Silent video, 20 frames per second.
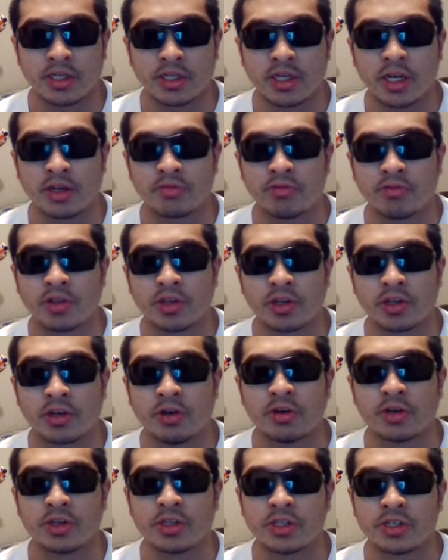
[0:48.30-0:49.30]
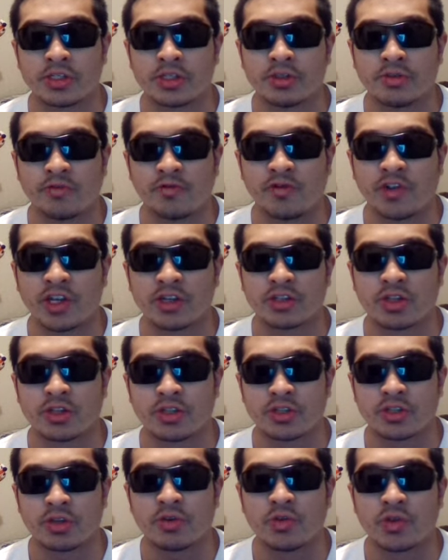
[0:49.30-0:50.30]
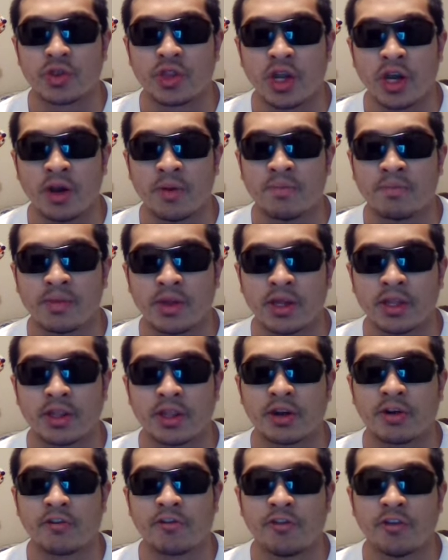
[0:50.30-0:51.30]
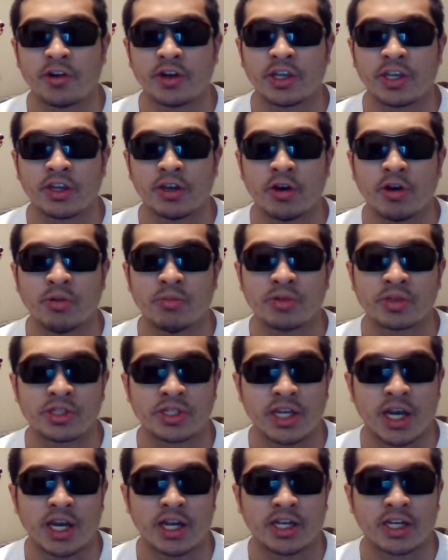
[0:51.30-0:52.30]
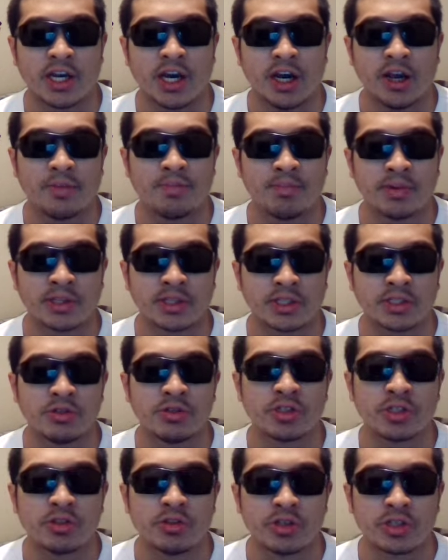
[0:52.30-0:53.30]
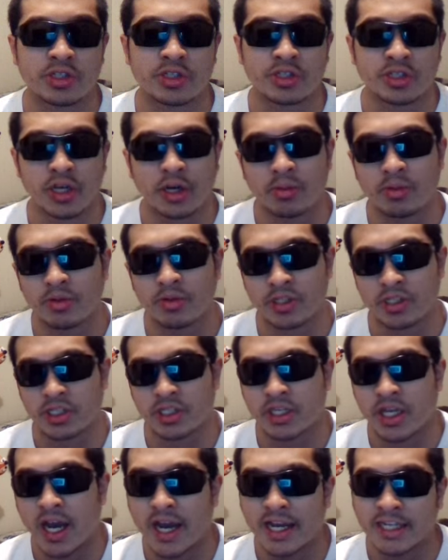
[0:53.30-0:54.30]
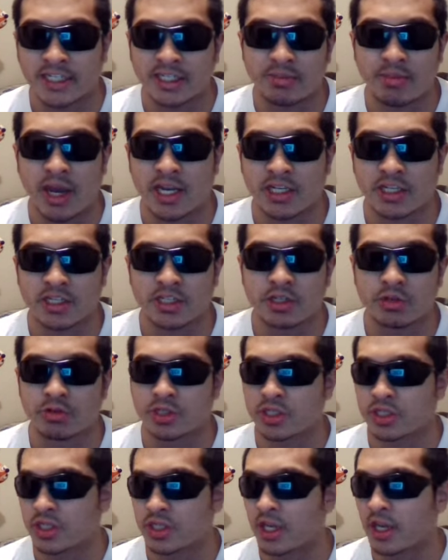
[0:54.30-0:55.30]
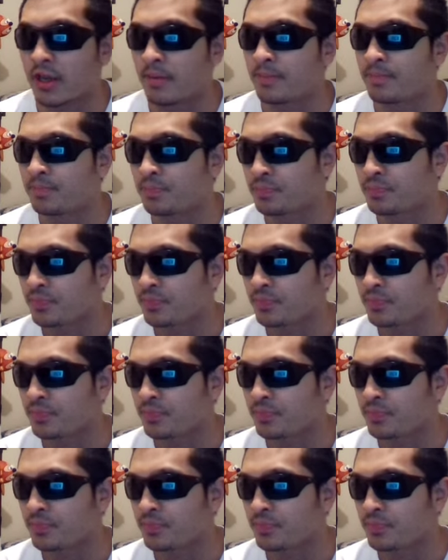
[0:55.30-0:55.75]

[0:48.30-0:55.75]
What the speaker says: it gotten really cold and his fingers are so numb. And therefore, he almost got caught, but due to his double disguise, he managed to escape.